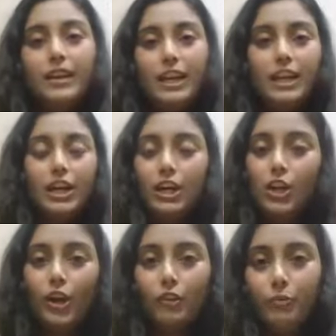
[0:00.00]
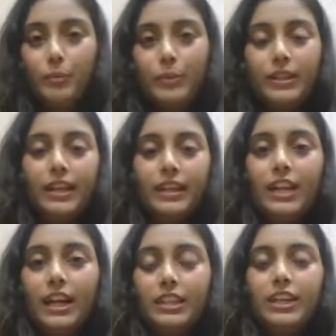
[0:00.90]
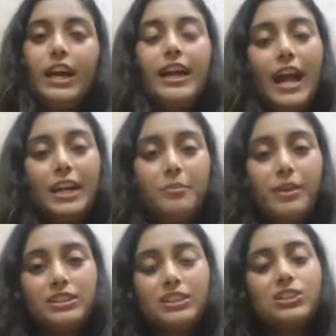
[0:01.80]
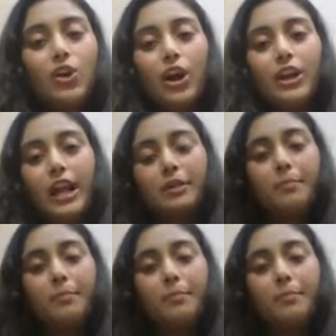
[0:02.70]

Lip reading: like a lot of people think that the academics is not at